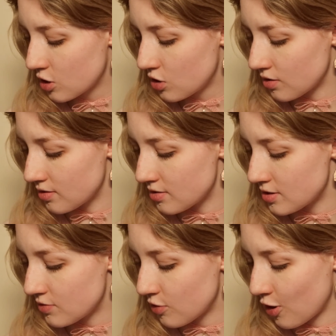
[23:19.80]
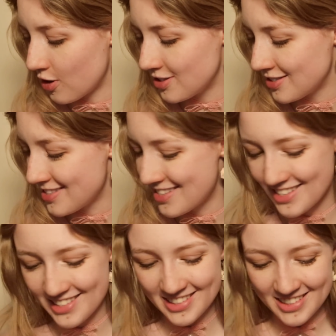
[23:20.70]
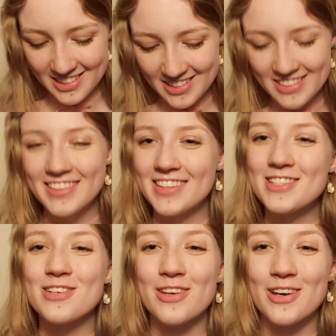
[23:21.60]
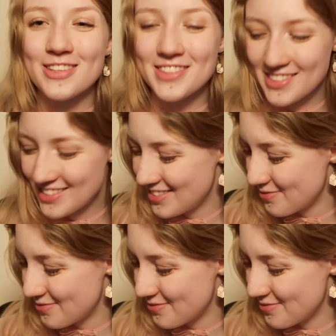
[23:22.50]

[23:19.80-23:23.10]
curtains first? Let's do the curtains.